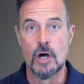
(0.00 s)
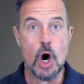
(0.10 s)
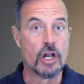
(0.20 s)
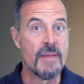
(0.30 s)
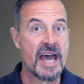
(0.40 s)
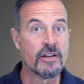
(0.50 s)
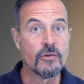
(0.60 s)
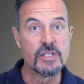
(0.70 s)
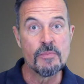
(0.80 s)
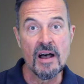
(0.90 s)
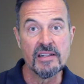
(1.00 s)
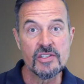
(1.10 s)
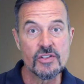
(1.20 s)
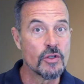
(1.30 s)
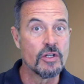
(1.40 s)
automatic
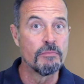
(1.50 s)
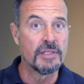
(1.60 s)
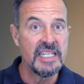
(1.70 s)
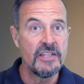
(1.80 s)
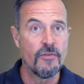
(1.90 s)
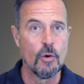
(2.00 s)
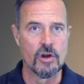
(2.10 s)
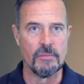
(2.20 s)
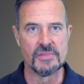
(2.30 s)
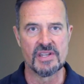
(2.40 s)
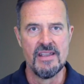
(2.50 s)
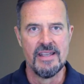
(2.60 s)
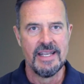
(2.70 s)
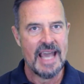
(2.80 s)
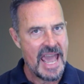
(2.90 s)
response to complete forms,
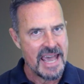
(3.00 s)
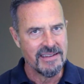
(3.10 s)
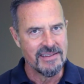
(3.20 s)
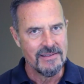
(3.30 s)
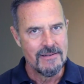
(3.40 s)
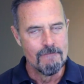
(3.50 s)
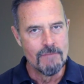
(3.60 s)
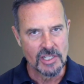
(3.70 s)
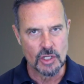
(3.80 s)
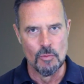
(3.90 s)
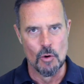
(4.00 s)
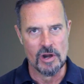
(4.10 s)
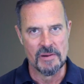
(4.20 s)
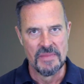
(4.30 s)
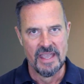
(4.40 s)
and much
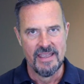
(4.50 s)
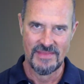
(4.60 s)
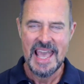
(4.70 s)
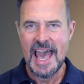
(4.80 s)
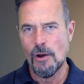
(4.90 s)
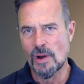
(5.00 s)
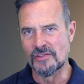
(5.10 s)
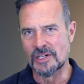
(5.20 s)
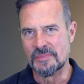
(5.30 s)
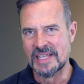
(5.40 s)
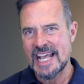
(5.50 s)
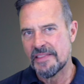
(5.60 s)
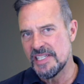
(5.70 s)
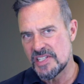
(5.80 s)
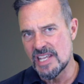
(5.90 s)
more. However,
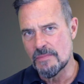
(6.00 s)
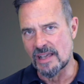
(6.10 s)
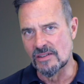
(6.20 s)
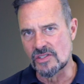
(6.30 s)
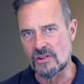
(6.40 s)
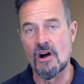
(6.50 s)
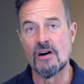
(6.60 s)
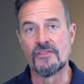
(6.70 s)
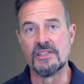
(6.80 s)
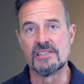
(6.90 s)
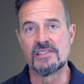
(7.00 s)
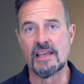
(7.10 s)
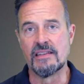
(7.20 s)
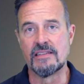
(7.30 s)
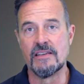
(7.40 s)
these emails are often
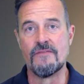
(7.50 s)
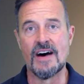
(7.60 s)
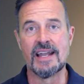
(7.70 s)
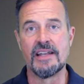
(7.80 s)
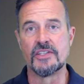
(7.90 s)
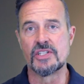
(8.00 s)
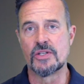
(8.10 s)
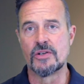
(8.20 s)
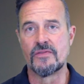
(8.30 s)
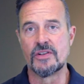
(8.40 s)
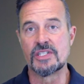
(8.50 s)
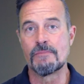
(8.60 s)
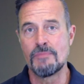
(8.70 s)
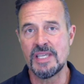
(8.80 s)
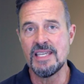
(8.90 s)
sent via the server's
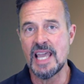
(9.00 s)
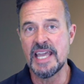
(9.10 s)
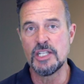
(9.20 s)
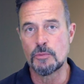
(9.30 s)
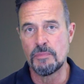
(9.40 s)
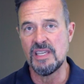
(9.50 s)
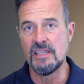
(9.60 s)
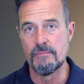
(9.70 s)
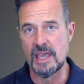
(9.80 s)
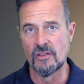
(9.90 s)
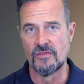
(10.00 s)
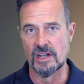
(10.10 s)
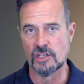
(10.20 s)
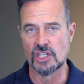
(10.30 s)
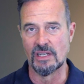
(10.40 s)
PHP mail
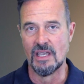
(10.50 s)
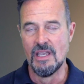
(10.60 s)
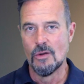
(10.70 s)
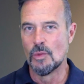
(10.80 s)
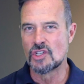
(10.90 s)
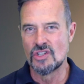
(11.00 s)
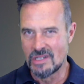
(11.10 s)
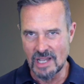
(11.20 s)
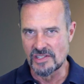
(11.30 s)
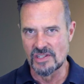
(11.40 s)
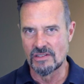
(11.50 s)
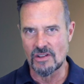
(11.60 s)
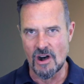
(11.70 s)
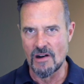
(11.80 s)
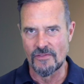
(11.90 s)
function, which doesn't
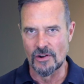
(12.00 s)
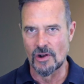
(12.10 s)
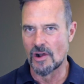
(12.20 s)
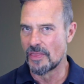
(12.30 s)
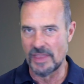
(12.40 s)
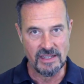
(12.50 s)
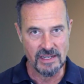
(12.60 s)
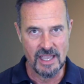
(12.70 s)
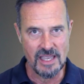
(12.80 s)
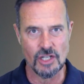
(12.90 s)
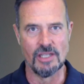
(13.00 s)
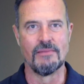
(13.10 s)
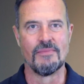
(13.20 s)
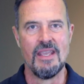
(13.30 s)
offer authentication.